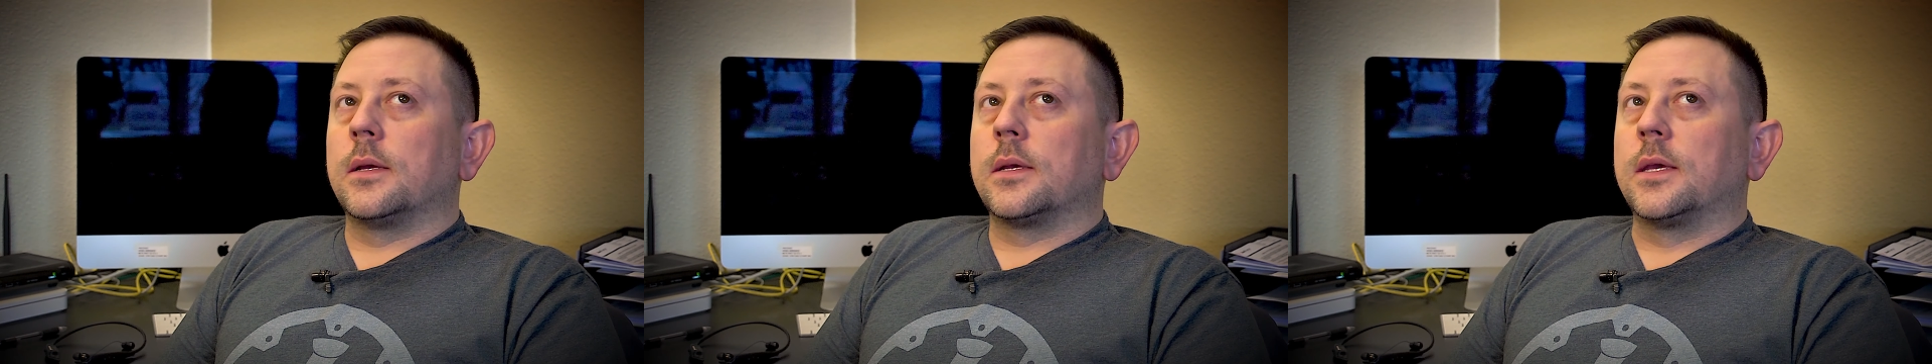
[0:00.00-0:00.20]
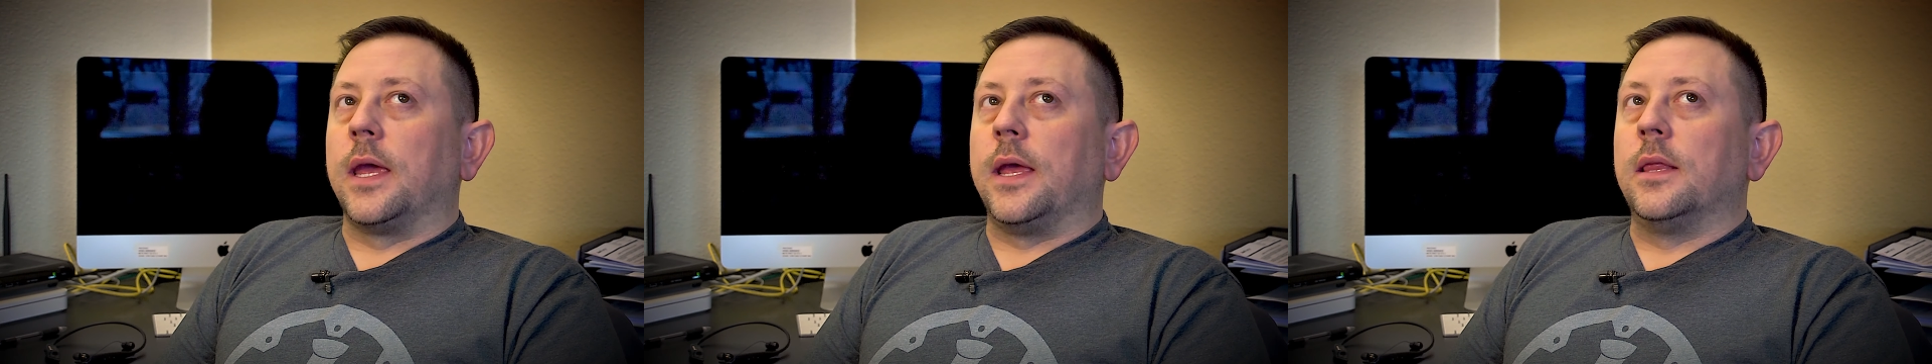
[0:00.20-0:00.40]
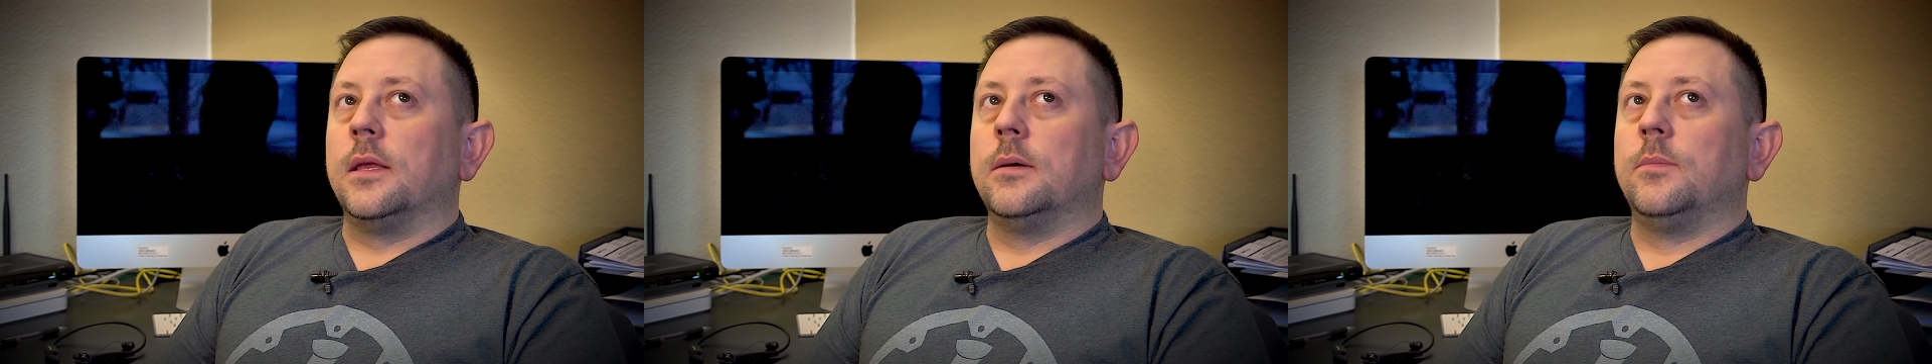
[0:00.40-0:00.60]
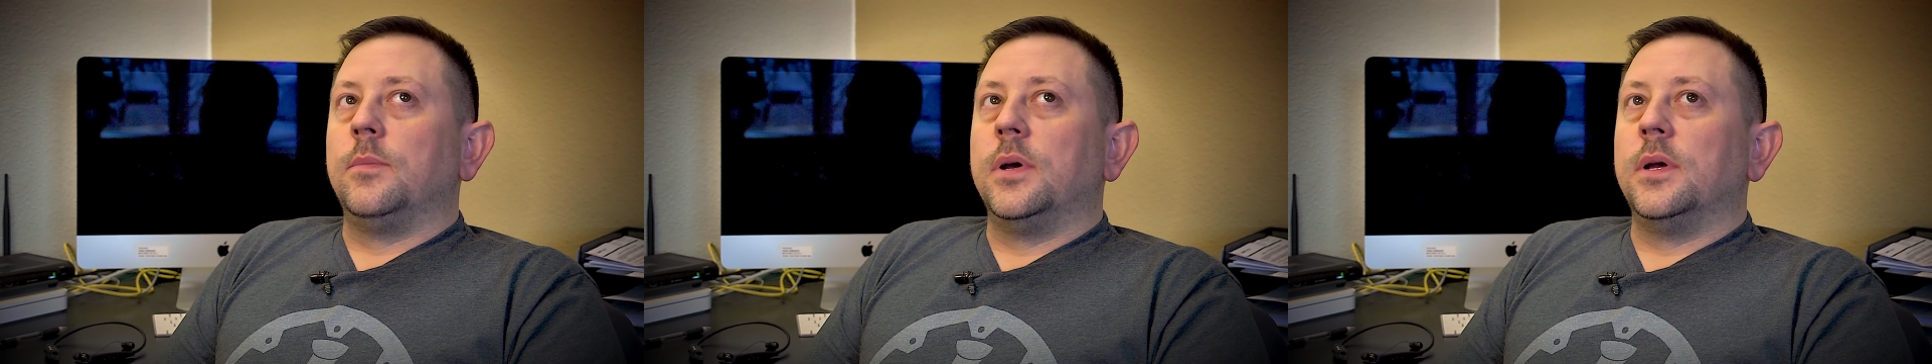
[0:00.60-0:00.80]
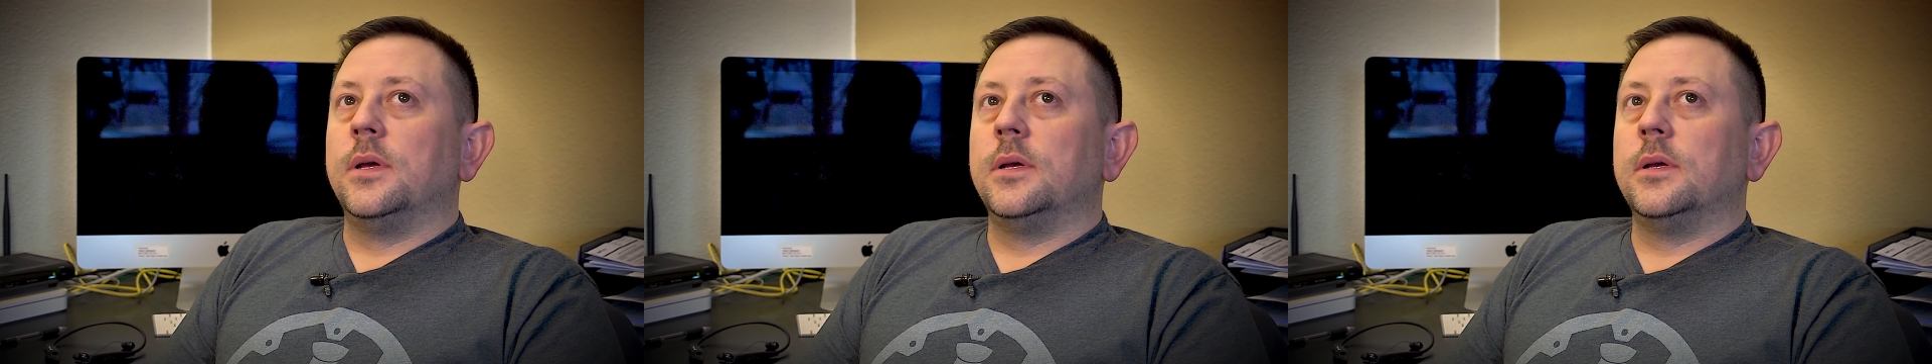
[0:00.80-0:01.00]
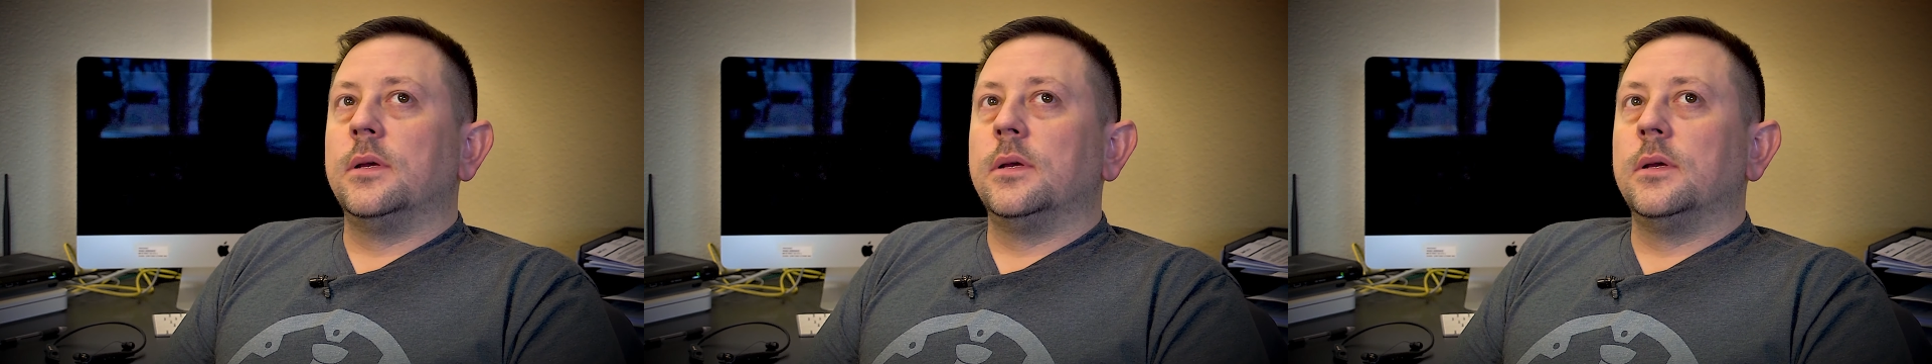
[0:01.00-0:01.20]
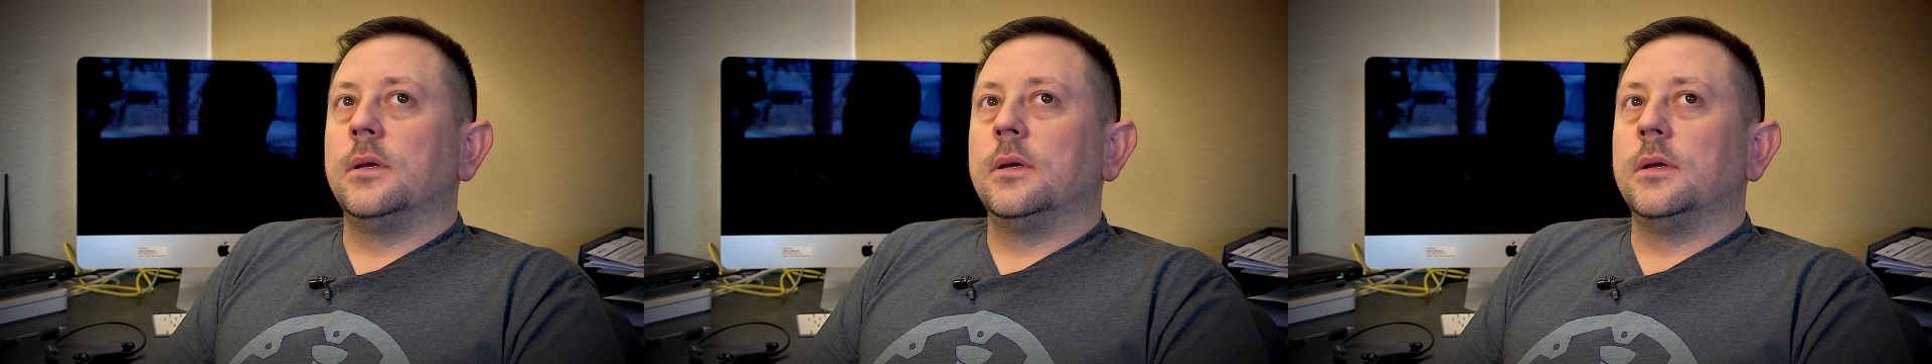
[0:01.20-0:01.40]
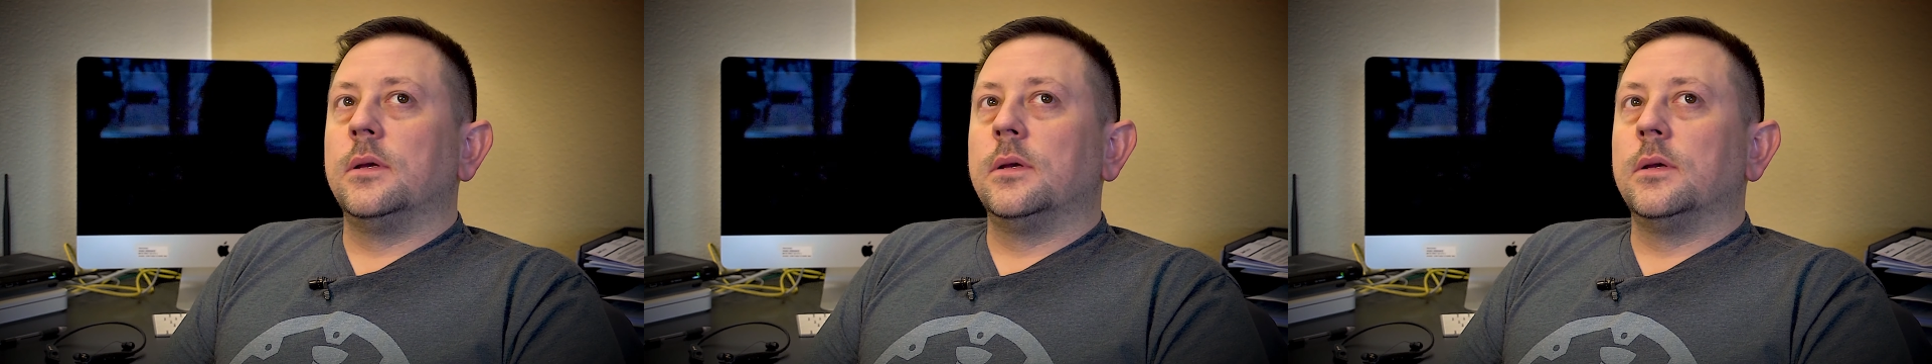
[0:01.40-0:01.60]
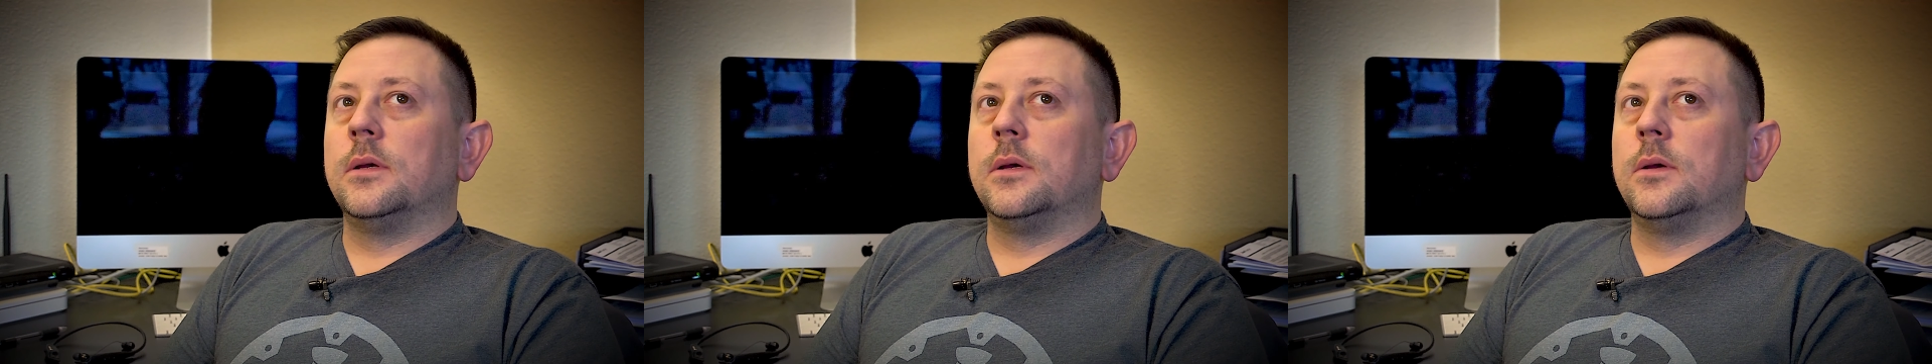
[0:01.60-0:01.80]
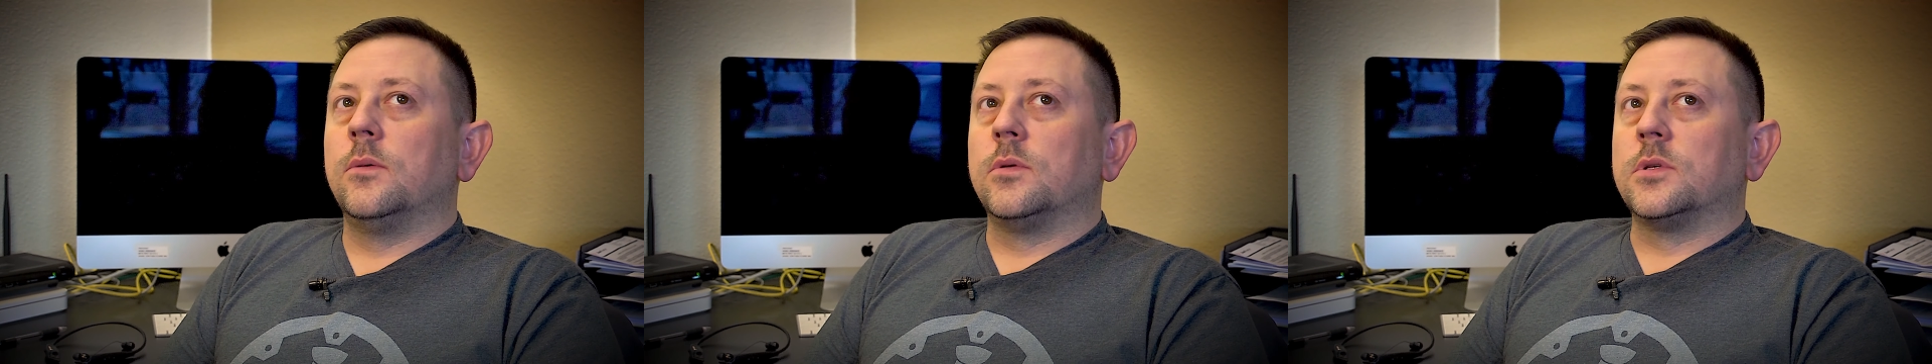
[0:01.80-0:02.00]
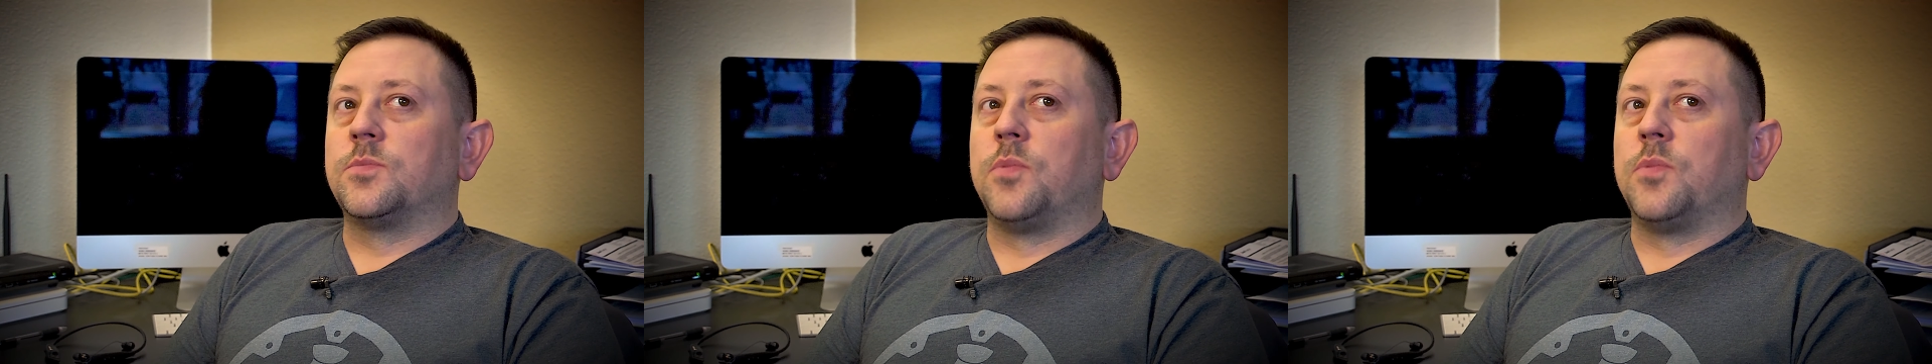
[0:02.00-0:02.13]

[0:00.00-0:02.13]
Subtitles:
Caleb was